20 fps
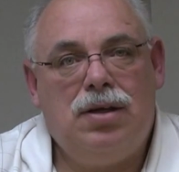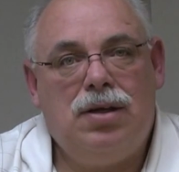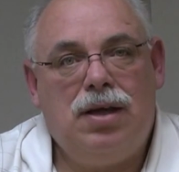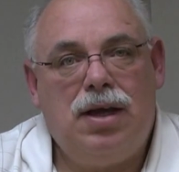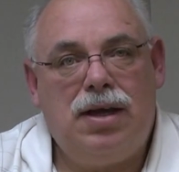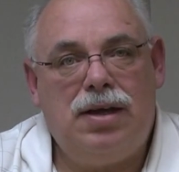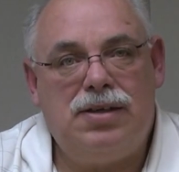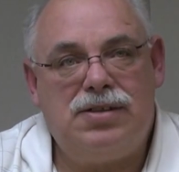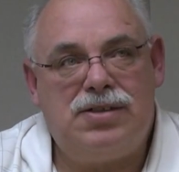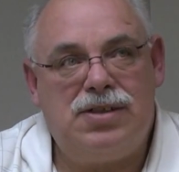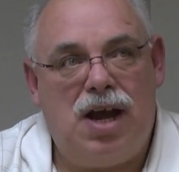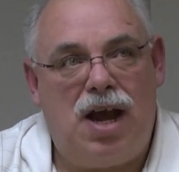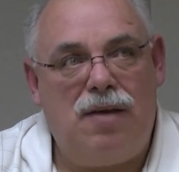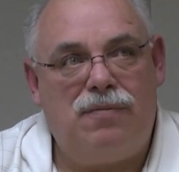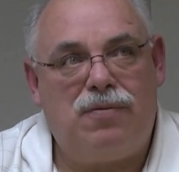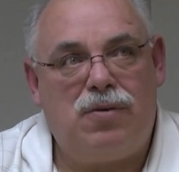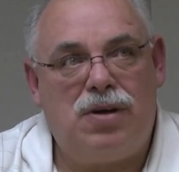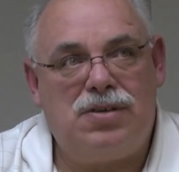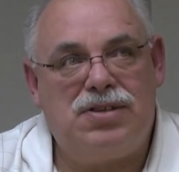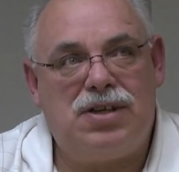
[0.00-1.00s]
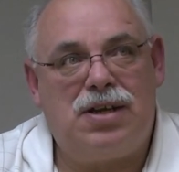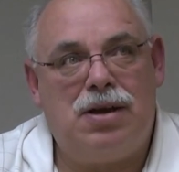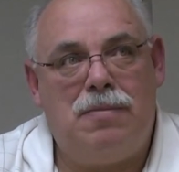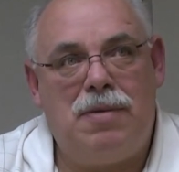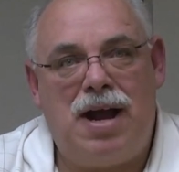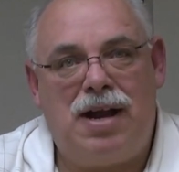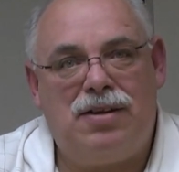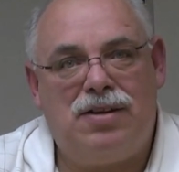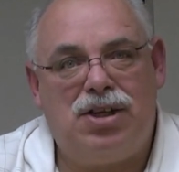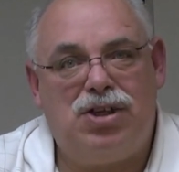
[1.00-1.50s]
it is time for us to come
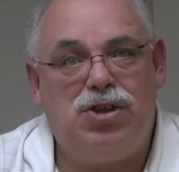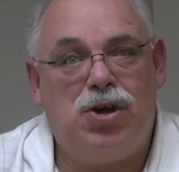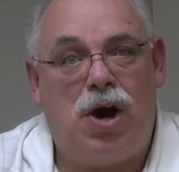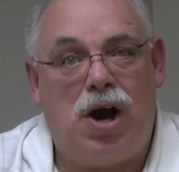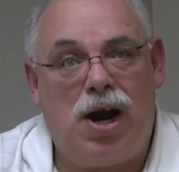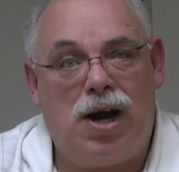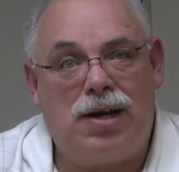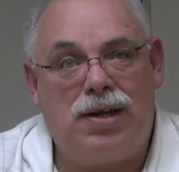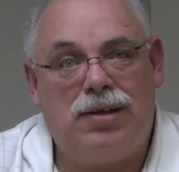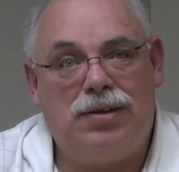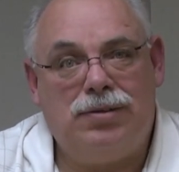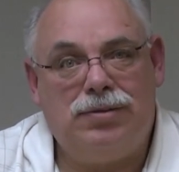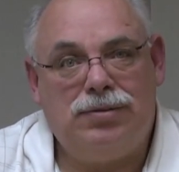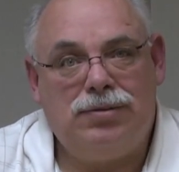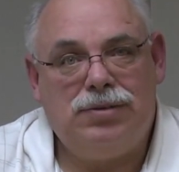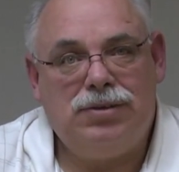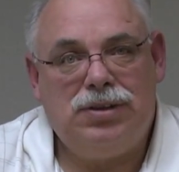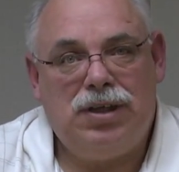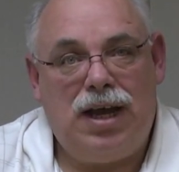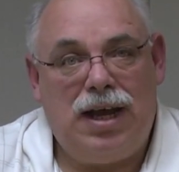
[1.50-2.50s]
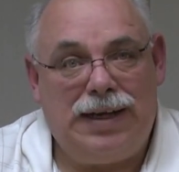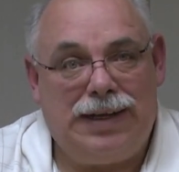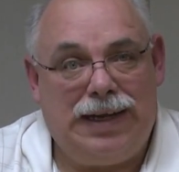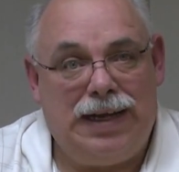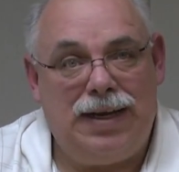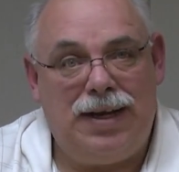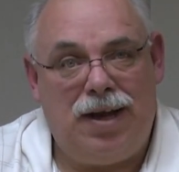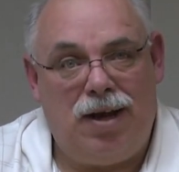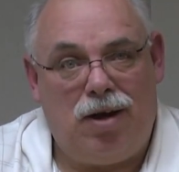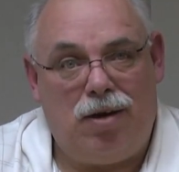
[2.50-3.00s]
out of the dark and get
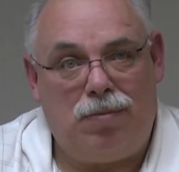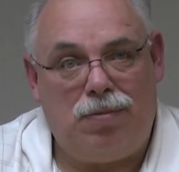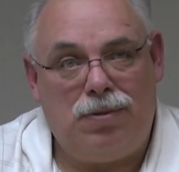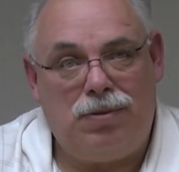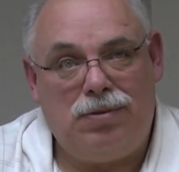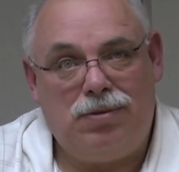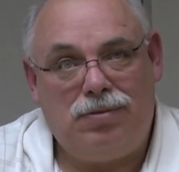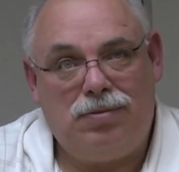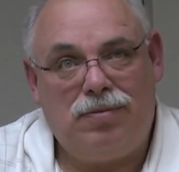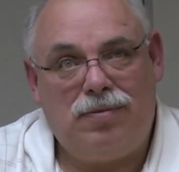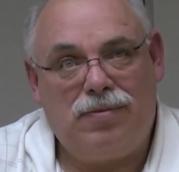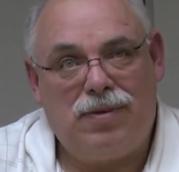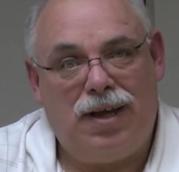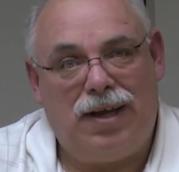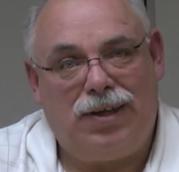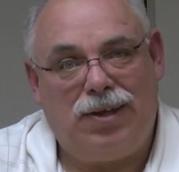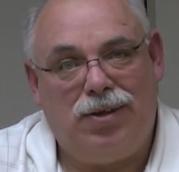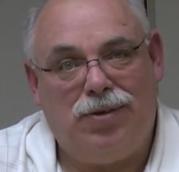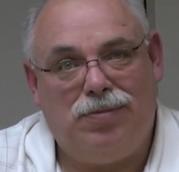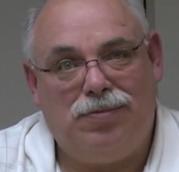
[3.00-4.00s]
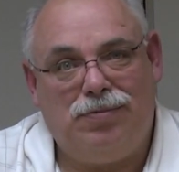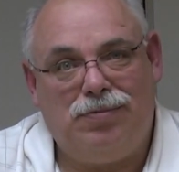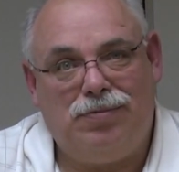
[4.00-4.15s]
help. Thank you.